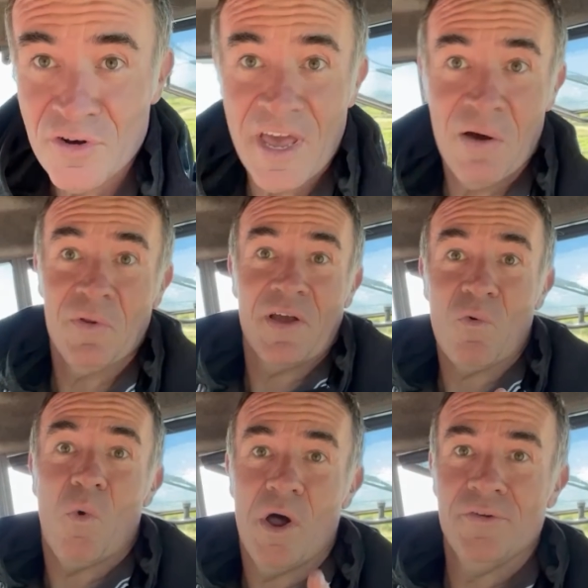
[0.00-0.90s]
get like
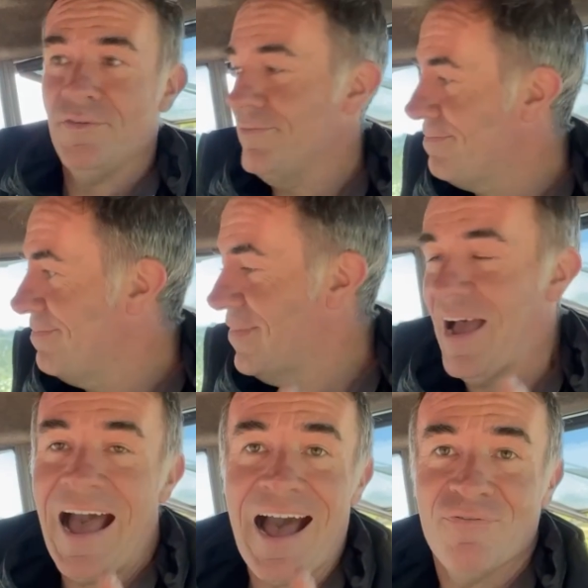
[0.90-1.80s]

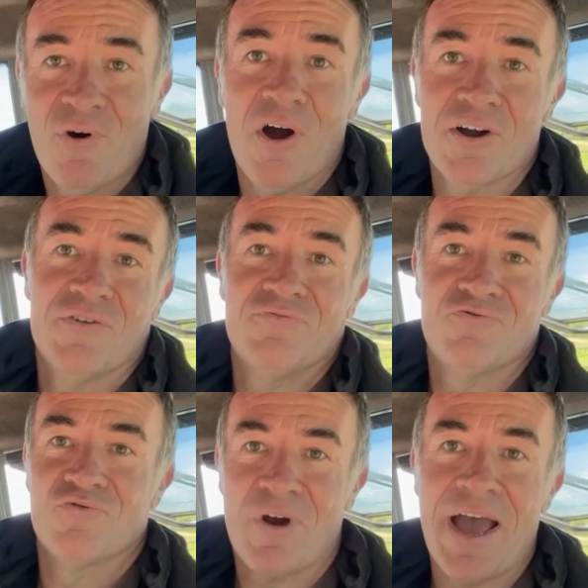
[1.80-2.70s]
1.5 hour of
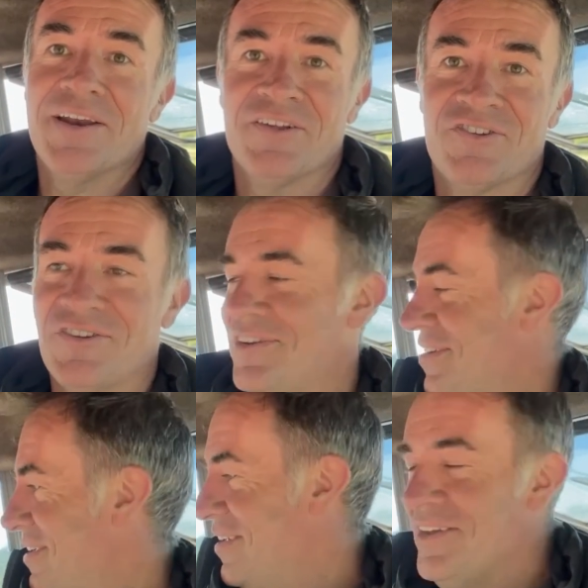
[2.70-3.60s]
dryness
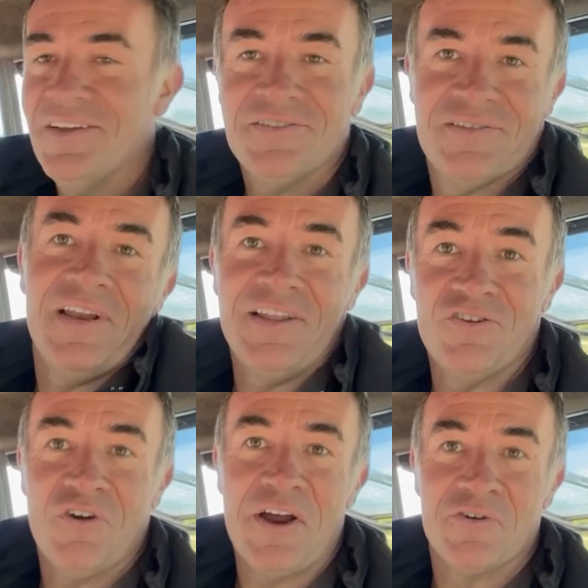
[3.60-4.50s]
to let the
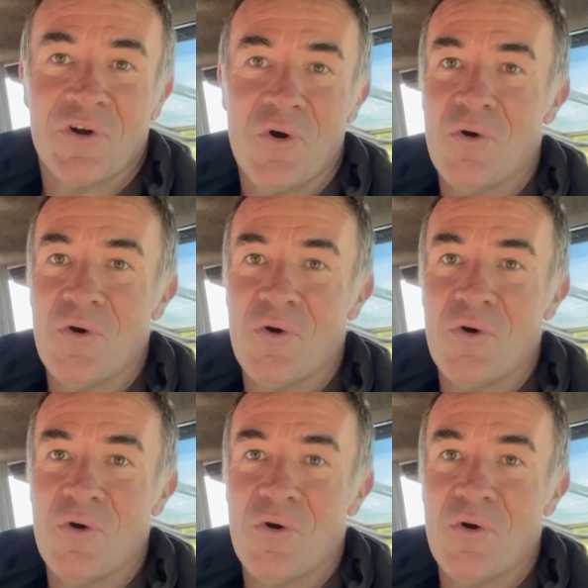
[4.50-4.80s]
tractor go,